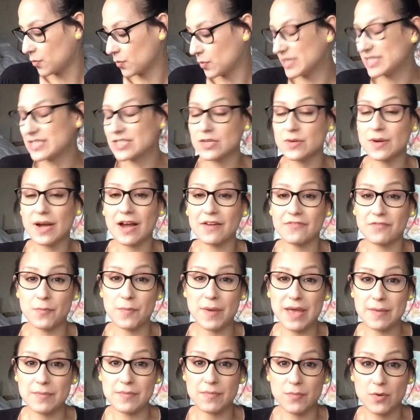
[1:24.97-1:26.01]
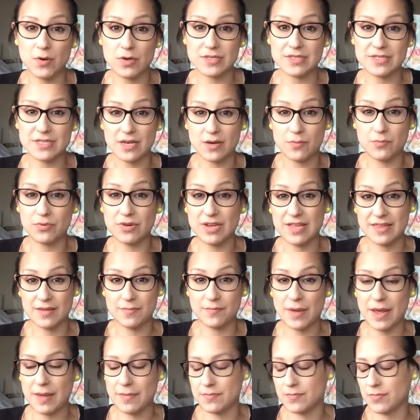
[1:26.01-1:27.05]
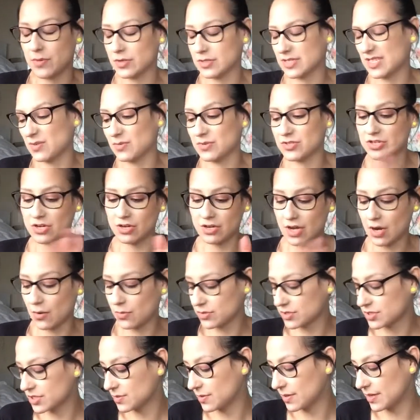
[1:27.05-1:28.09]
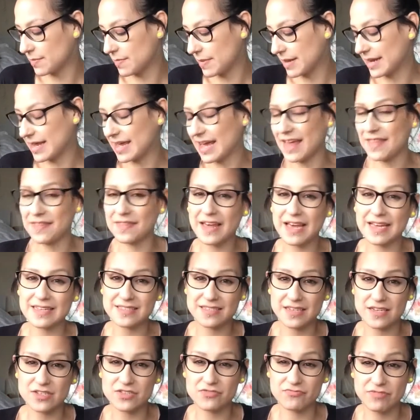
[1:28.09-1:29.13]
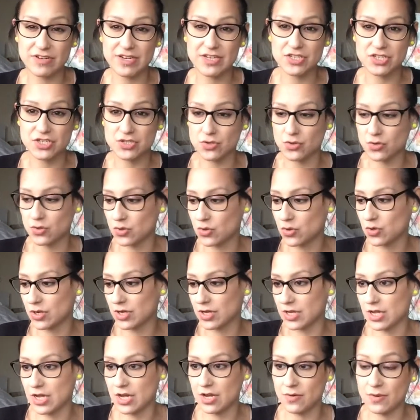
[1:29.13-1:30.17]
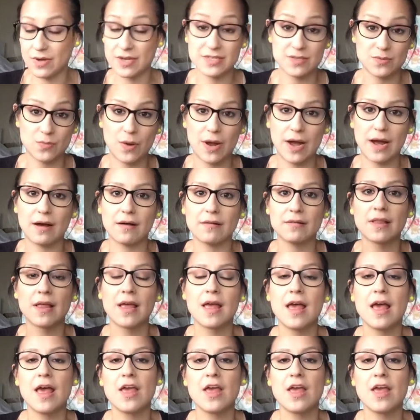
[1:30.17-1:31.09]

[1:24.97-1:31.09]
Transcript: We do have a baby monitor, breathing baby monitor, which I'll go on to in a minute, and that does reassure you as well.